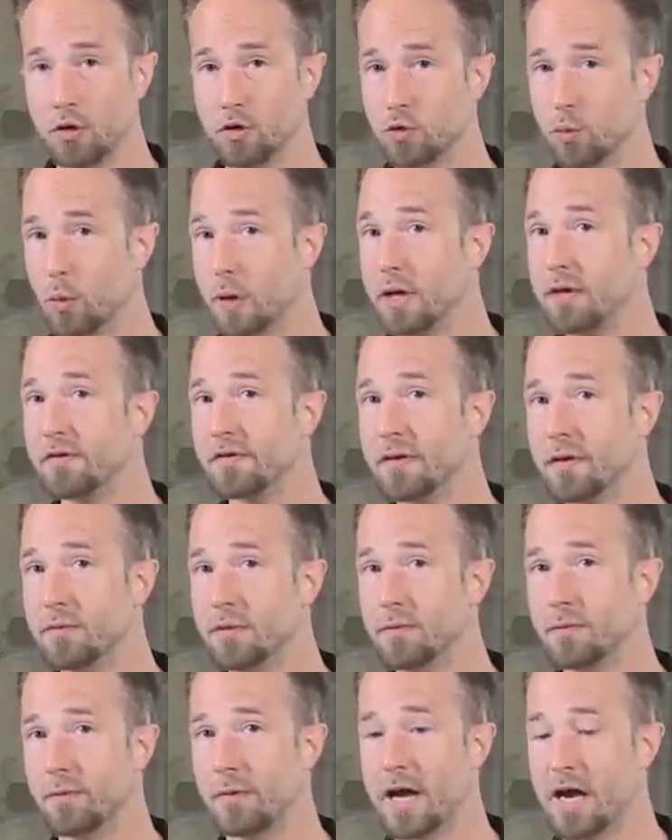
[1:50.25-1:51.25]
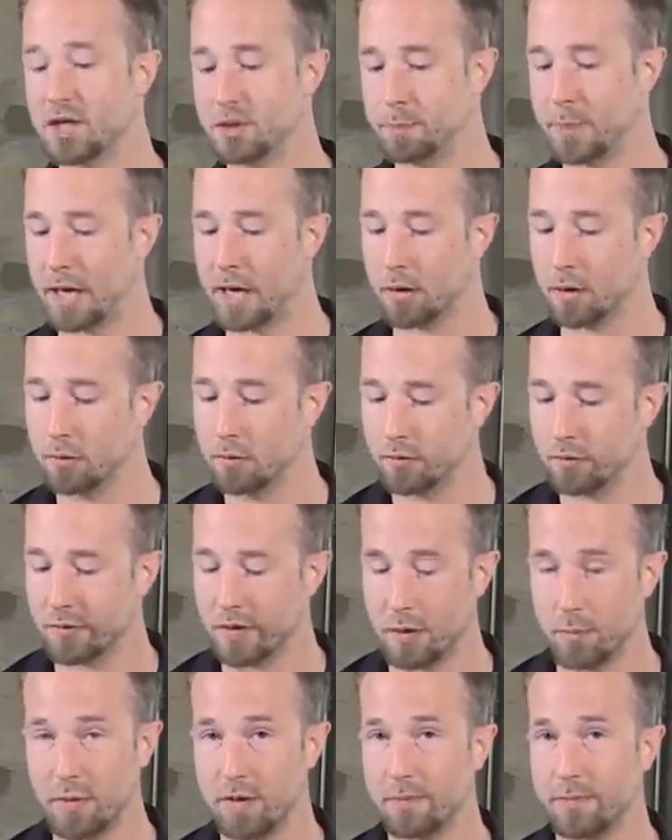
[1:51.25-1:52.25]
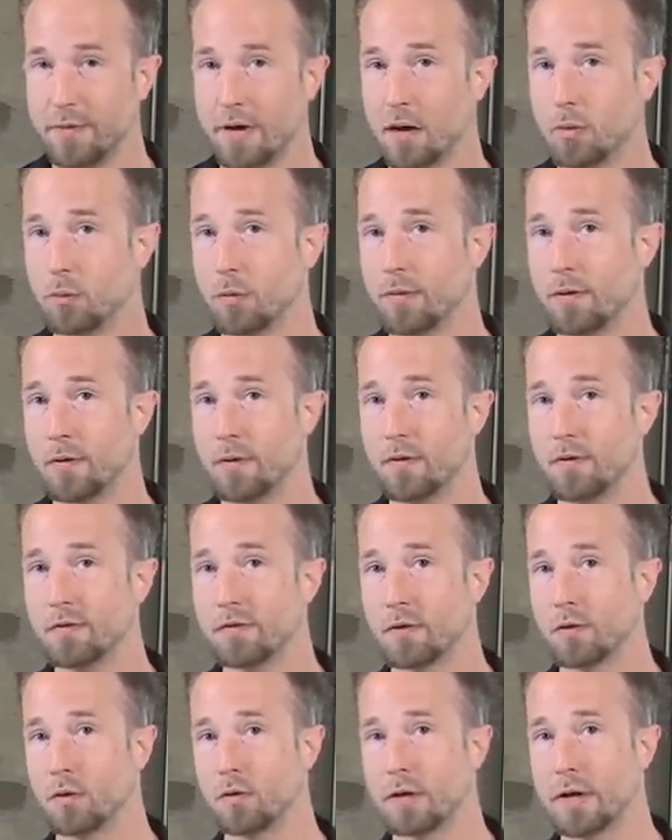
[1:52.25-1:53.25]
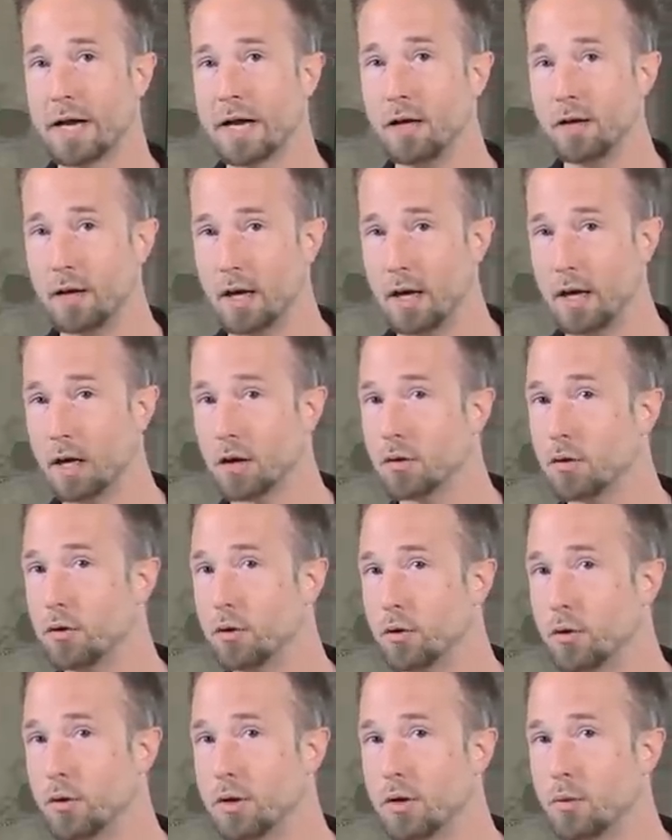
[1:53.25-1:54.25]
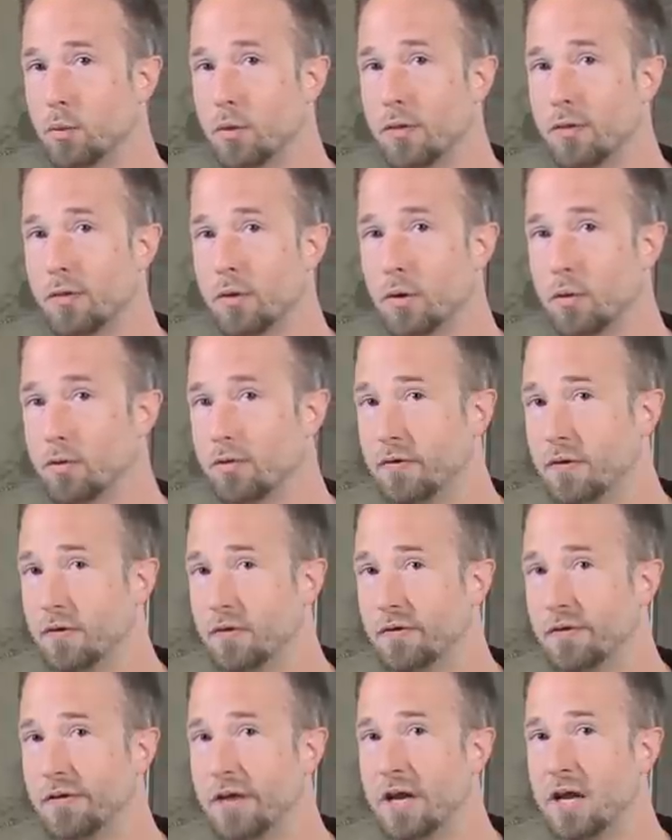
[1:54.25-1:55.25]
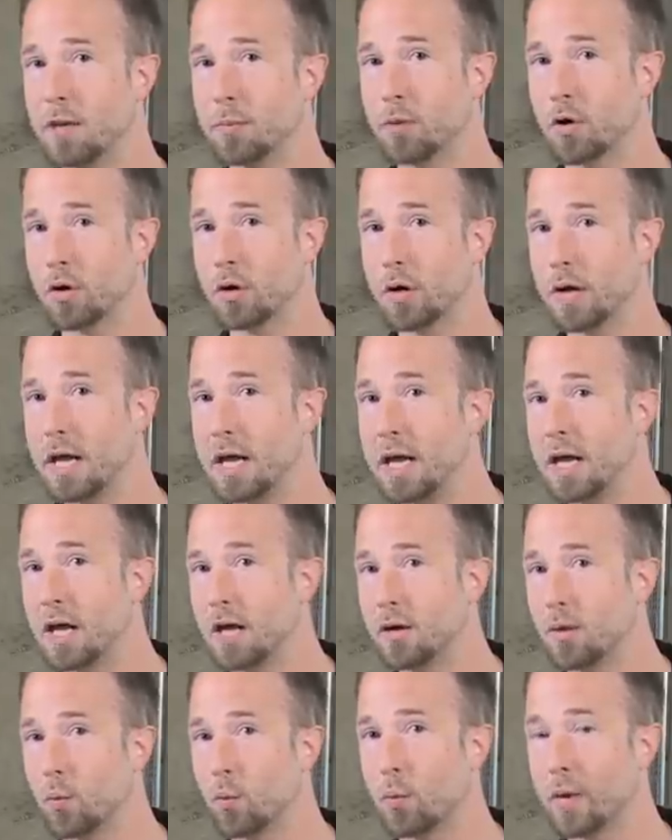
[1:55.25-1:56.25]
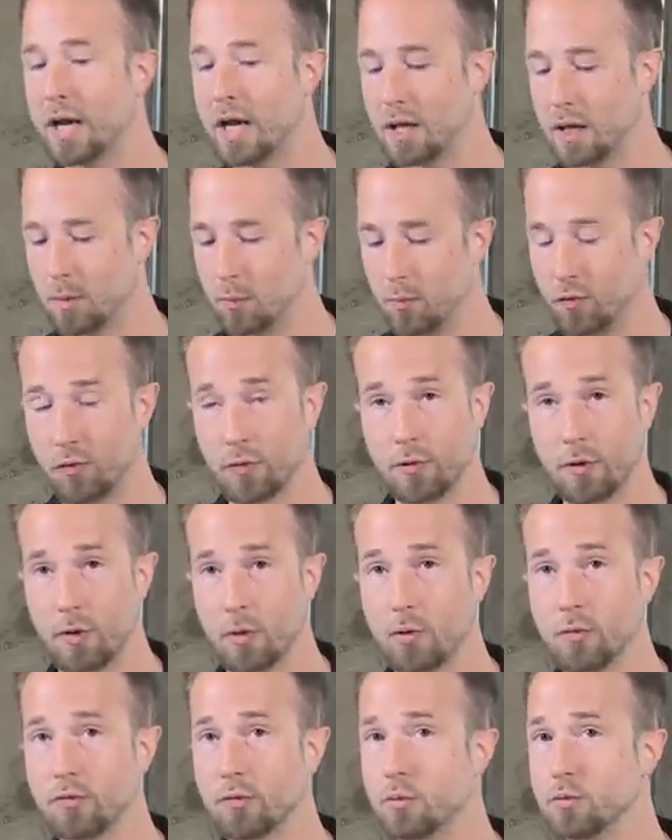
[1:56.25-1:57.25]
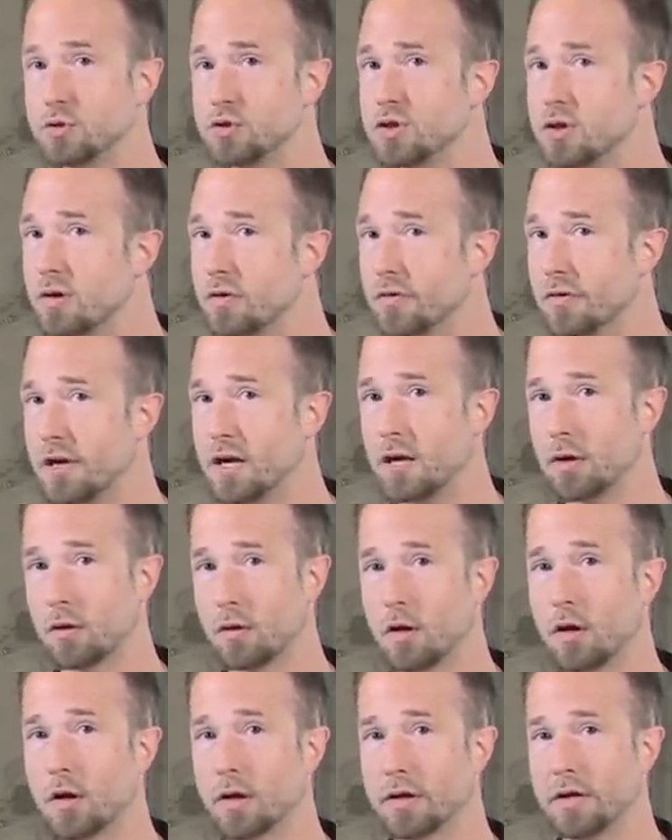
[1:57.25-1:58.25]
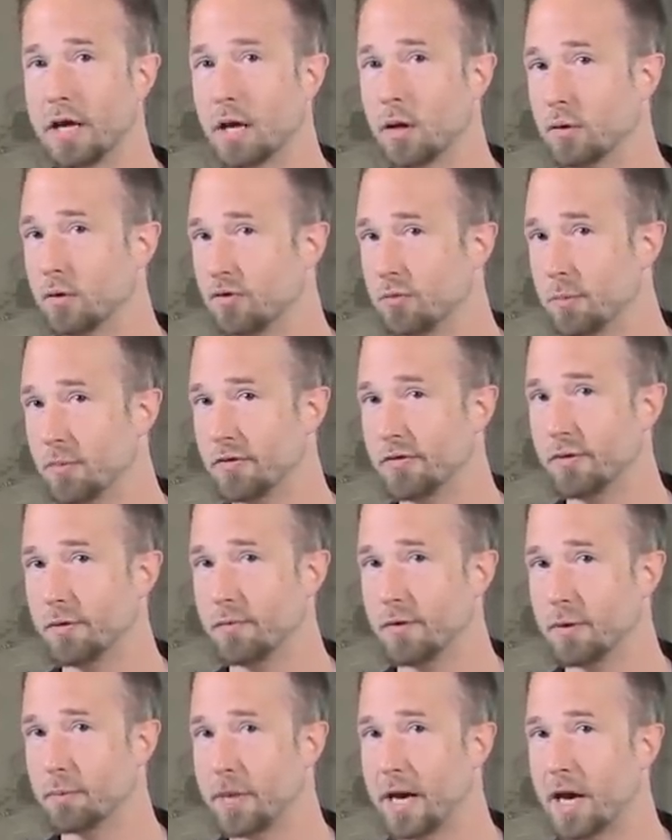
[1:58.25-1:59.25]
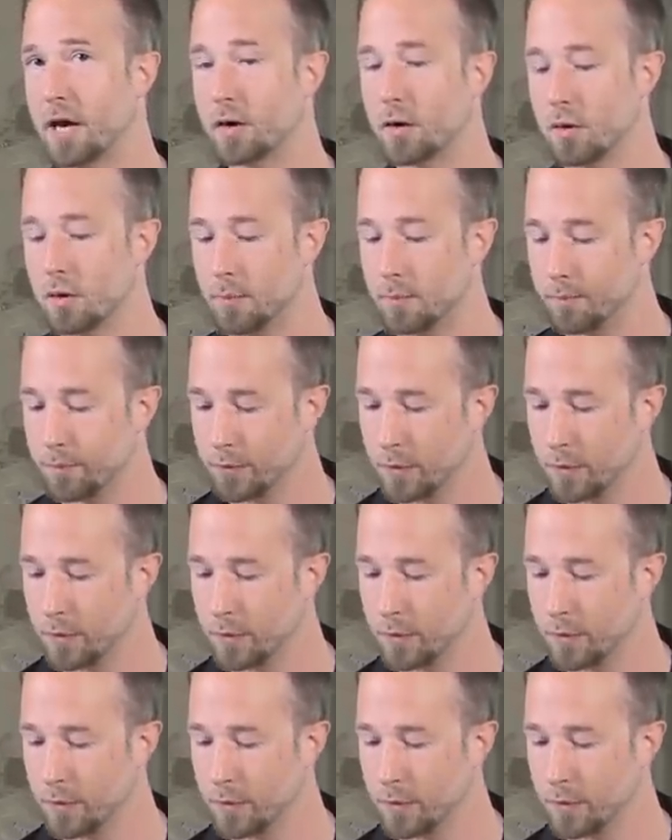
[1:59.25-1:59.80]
27 flash patterns can be found within this little light, and included with those is steady burn and random for those who just can't lock down a specific pattern.